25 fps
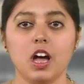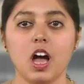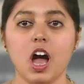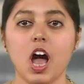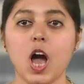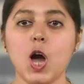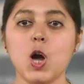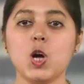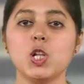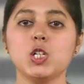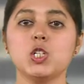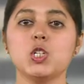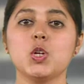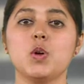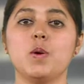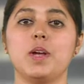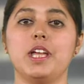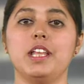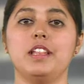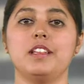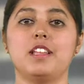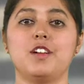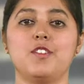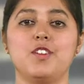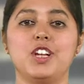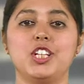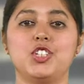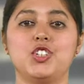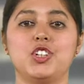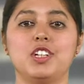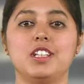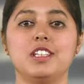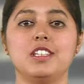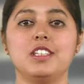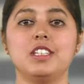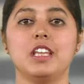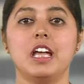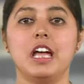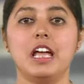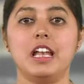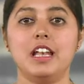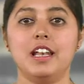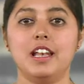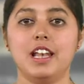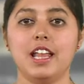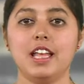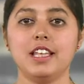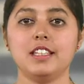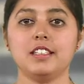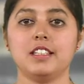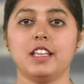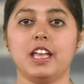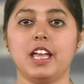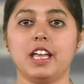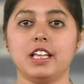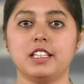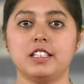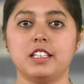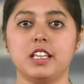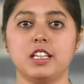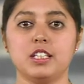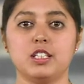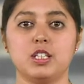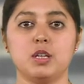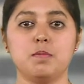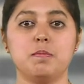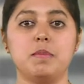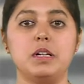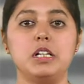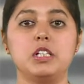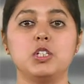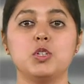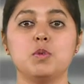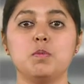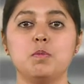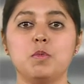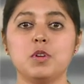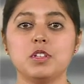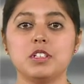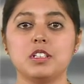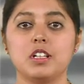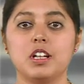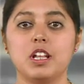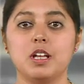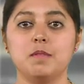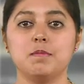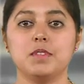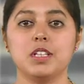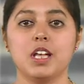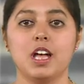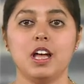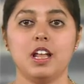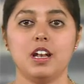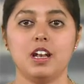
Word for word: also in the regions less accessible to Muslims